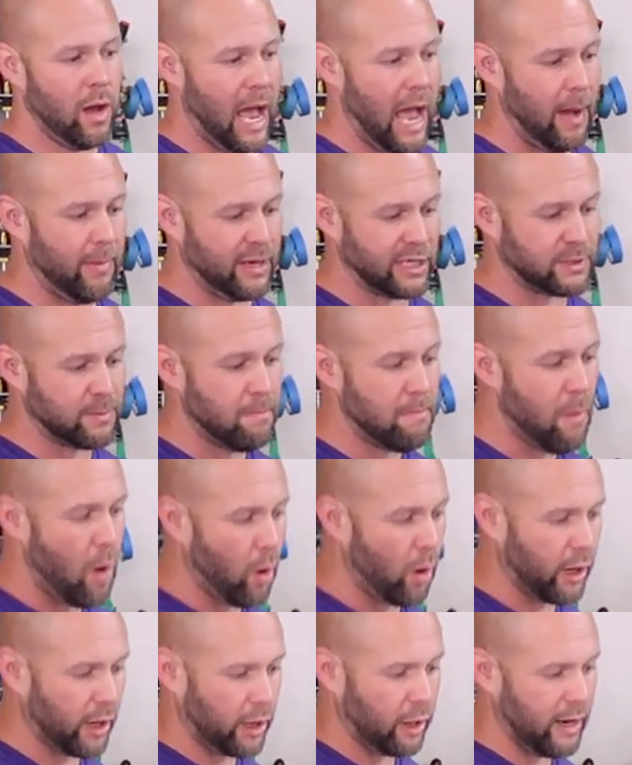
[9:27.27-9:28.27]
how much
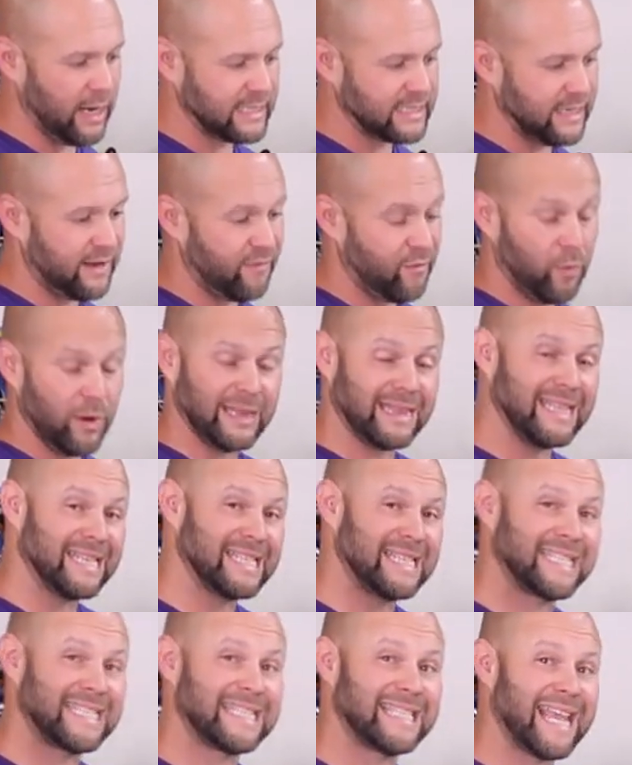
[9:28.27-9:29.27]
more aggressive with
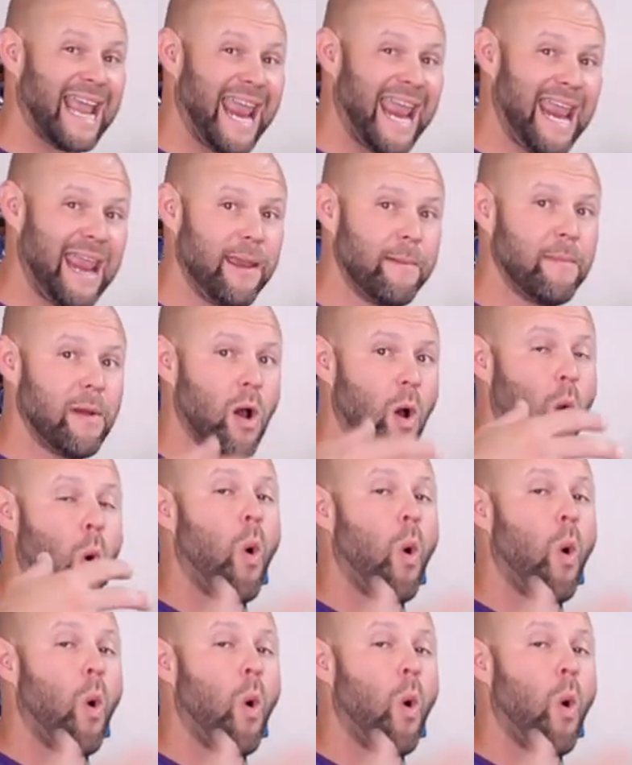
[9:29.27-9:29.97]
the same